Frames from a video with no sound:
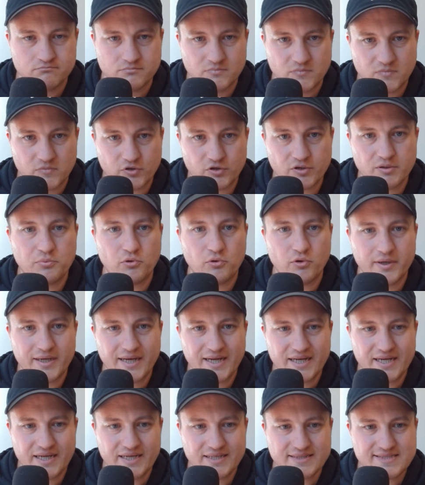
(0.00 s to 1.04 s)

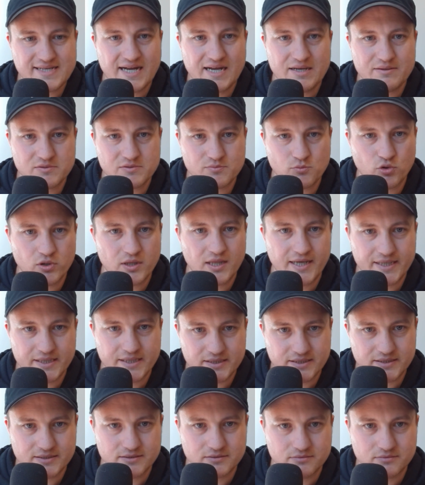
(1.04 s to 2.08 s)
3.88 times more likely.